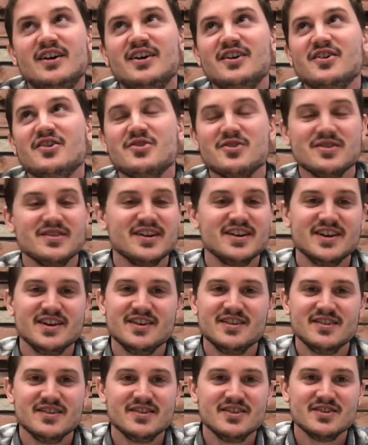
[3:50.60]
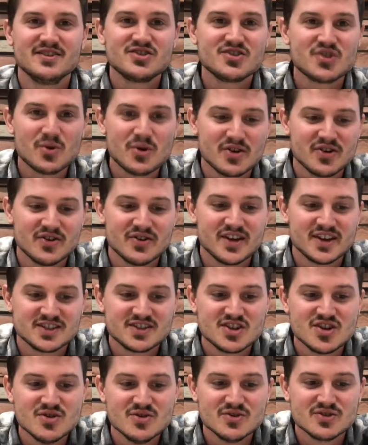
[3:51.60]
or the soil that's
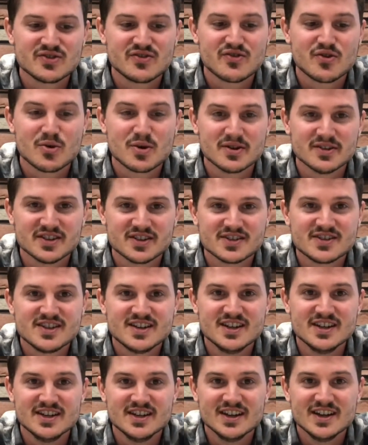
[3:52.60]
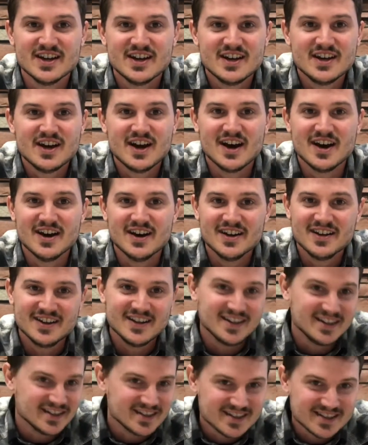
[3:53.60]
used for this tea
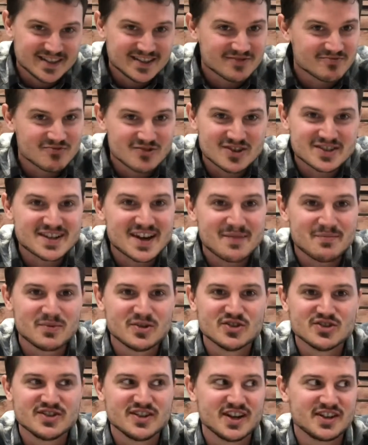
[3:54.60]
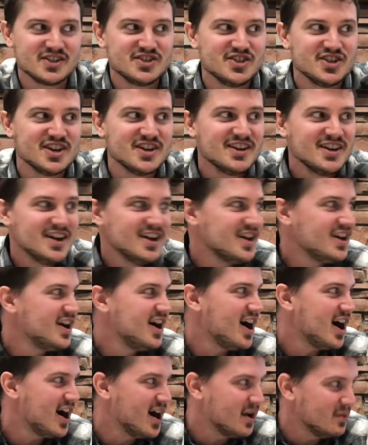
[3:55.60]
resembles duck shit.
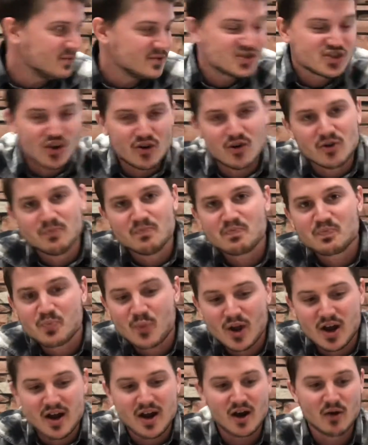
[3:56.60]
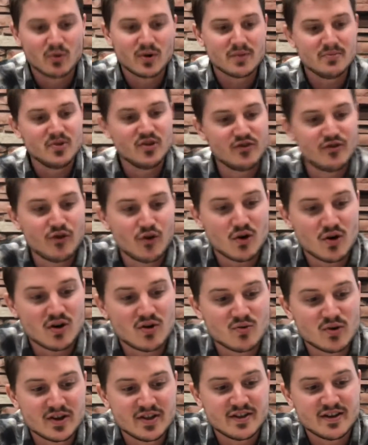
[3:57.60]
So I want to move forward
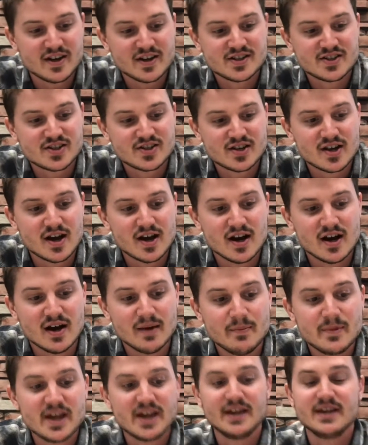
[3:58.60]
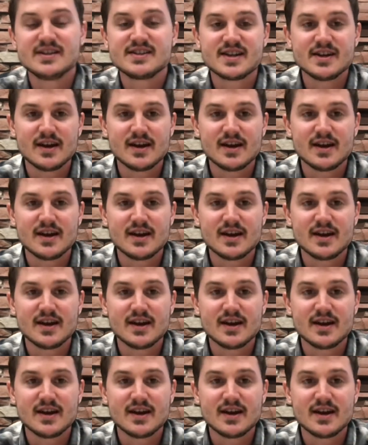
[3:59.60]
with this. It is a